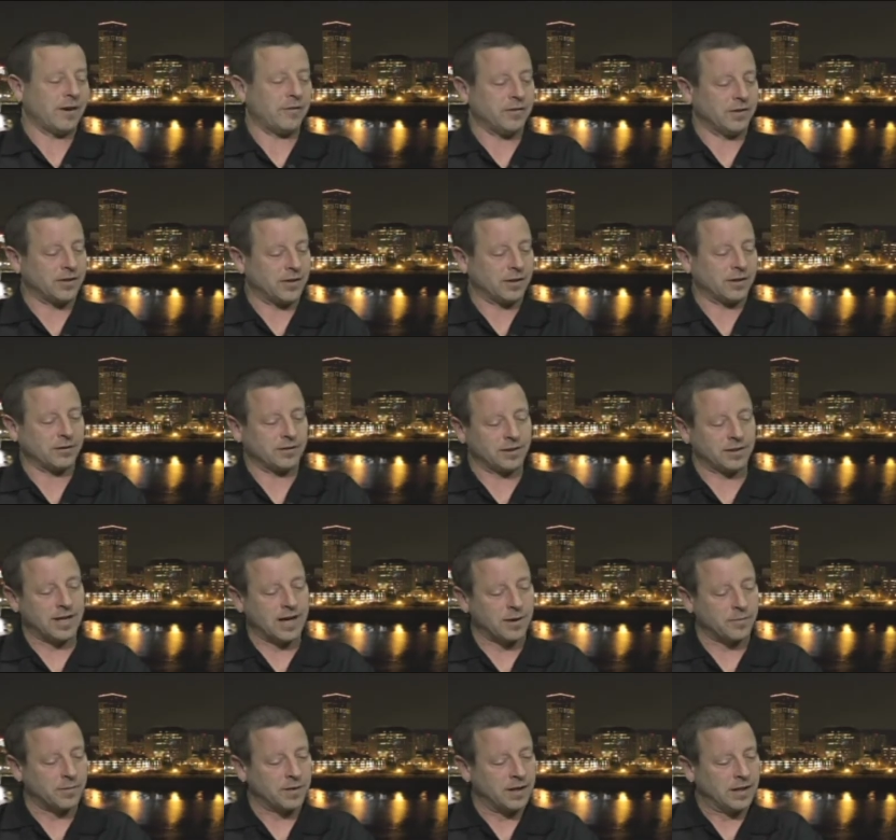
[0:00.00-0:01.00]
every single
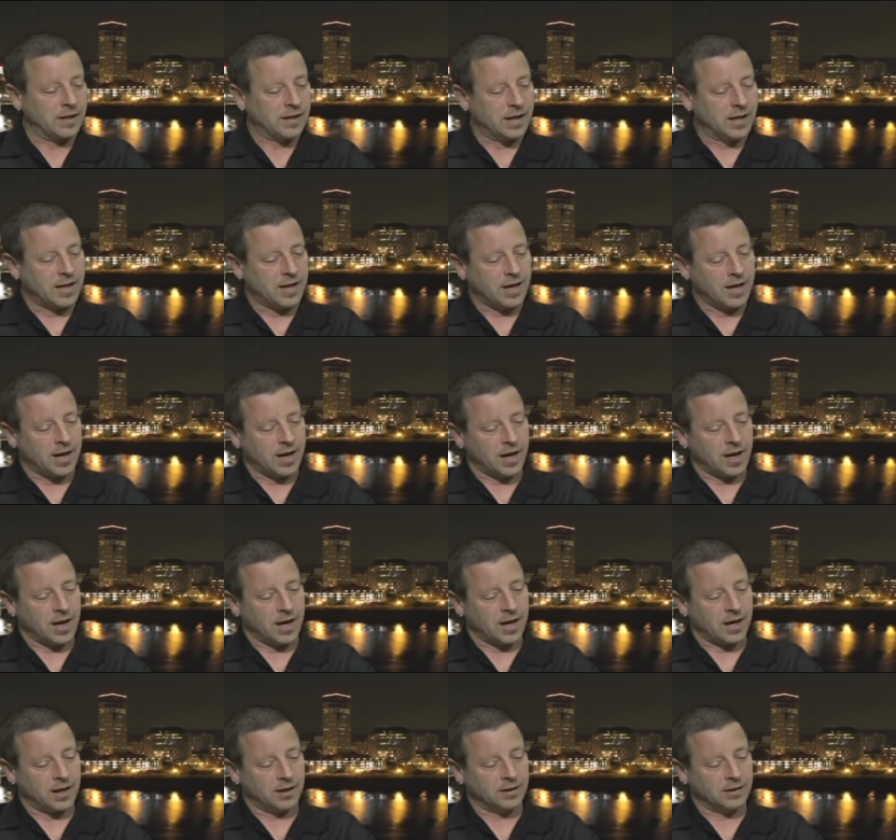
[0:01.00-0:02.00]
step
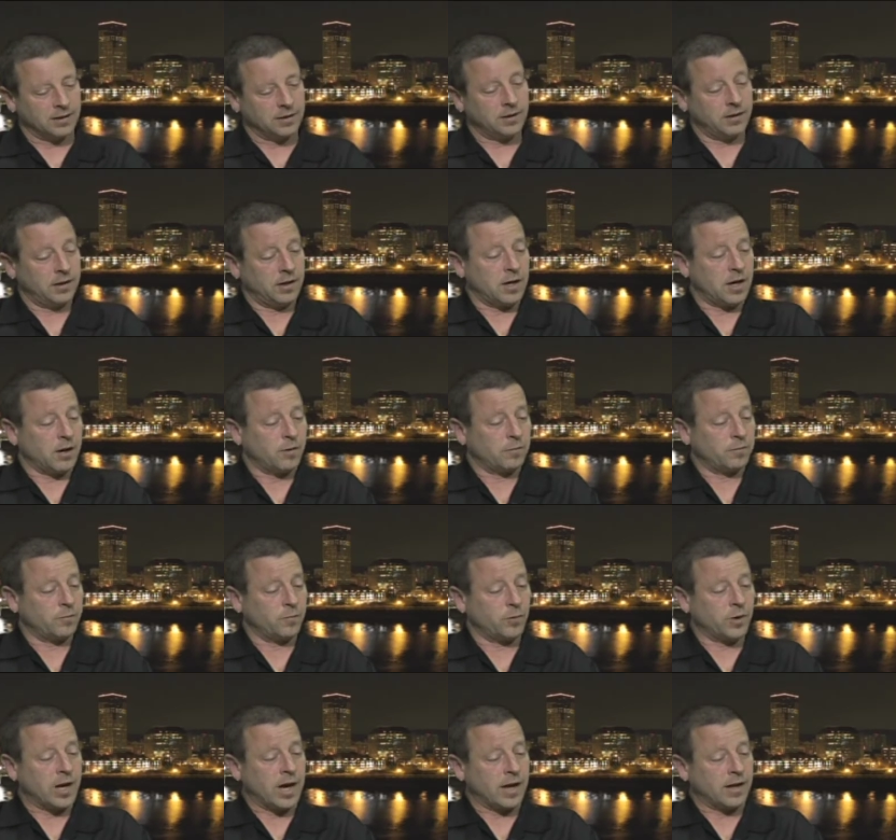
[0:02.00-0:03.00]
and you know
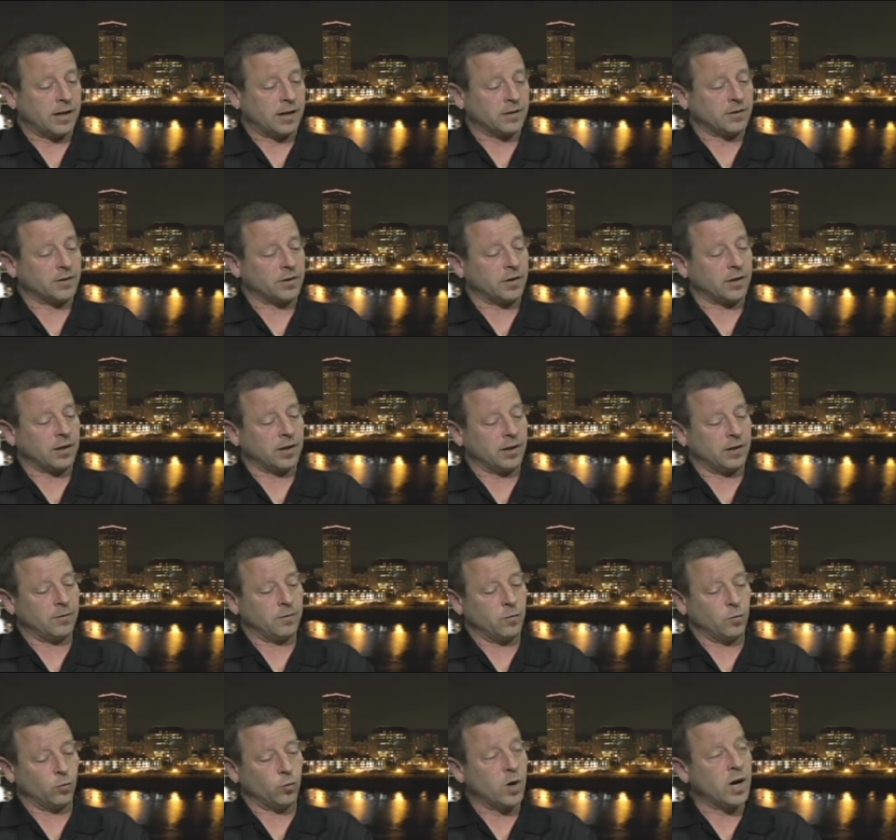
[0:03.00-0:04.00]
we're not necessarily
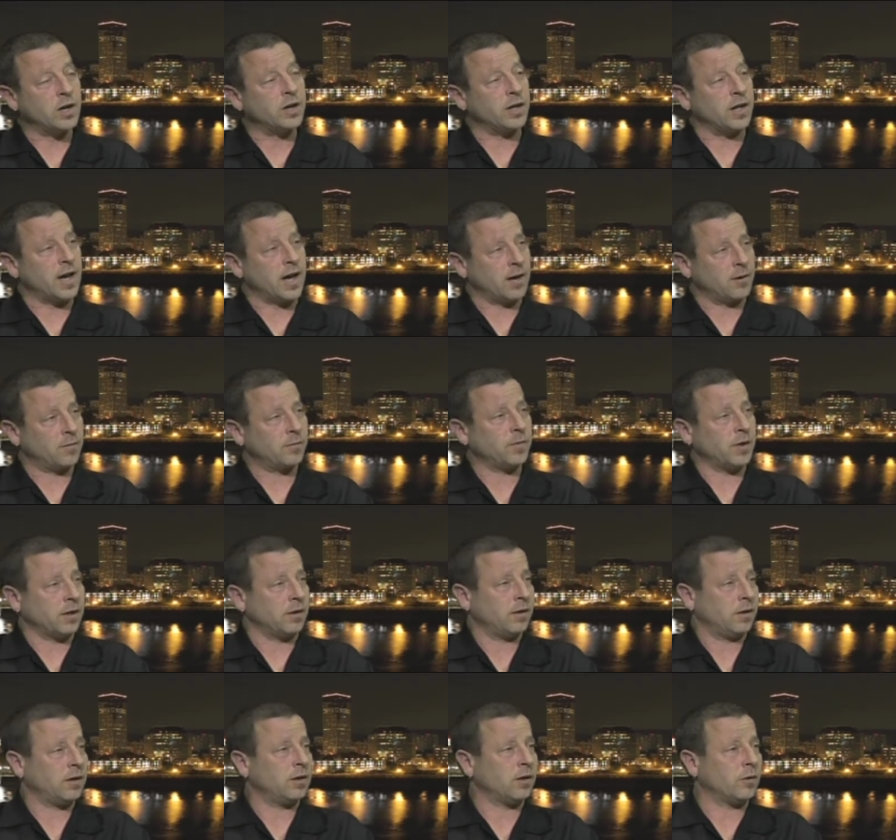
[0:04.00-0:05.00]
won yet but
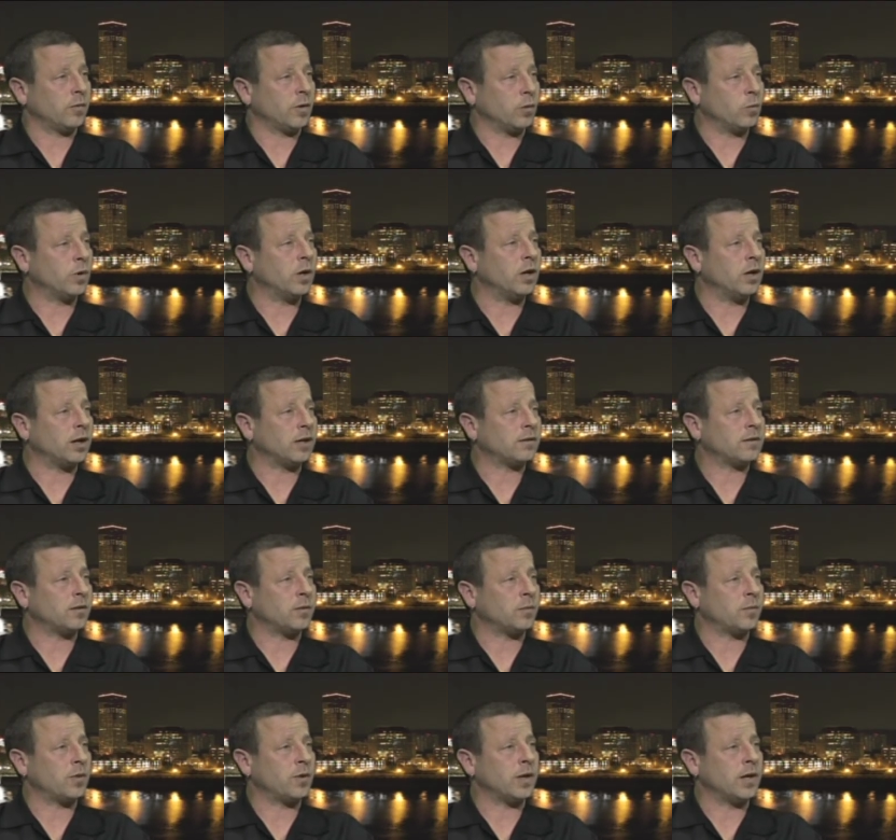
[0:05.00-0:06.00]
you know we will at some
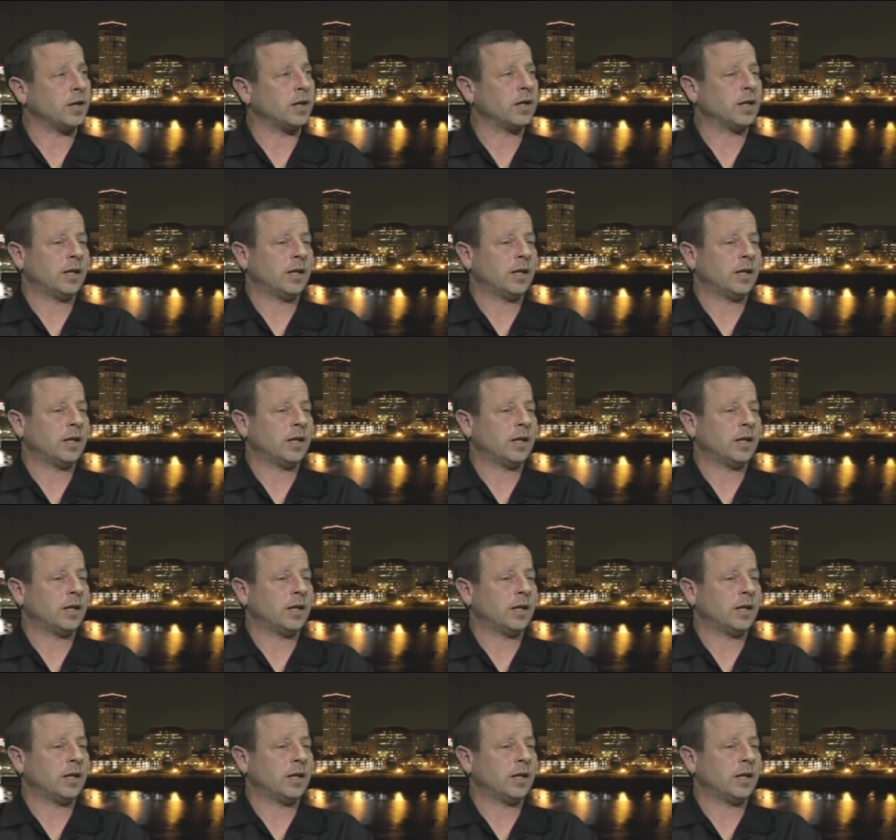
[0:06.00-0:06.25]
point